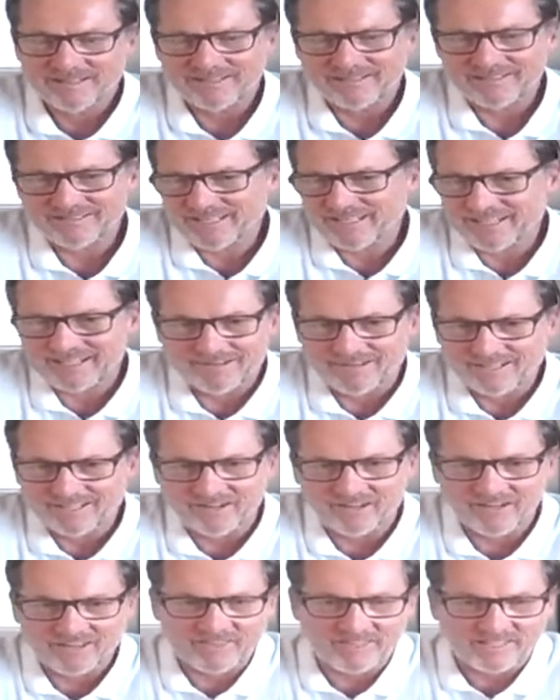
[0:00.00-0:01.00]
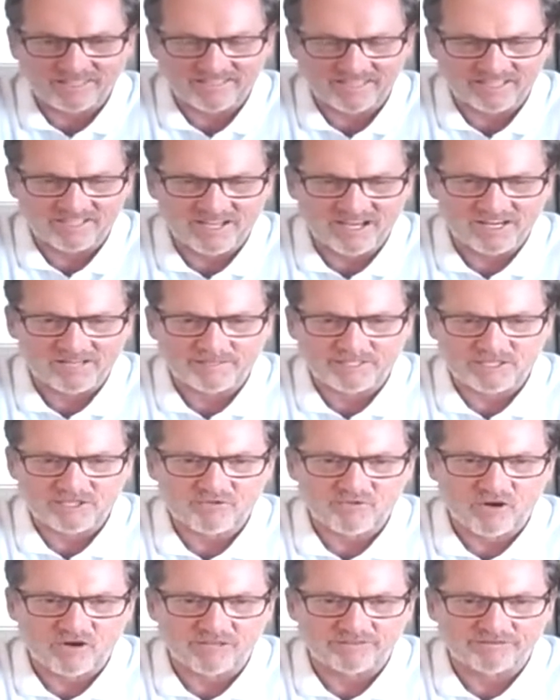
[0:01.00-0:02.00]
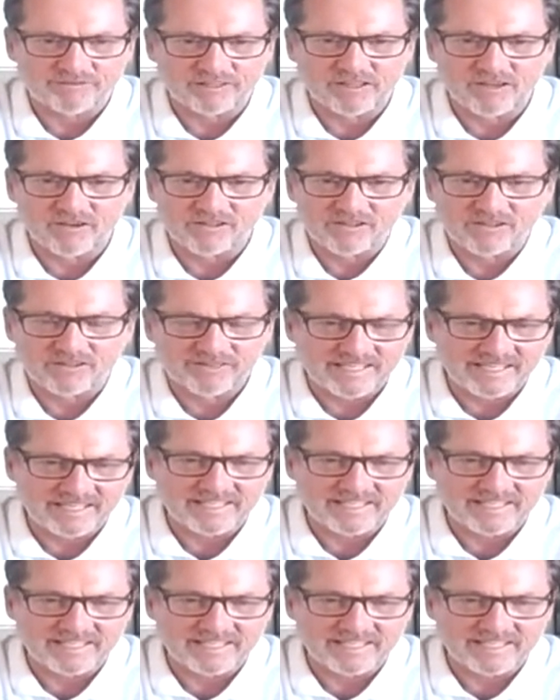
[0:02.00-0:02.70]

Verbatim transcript: Uh, you know, I, I, think there's going to be stronger for longer.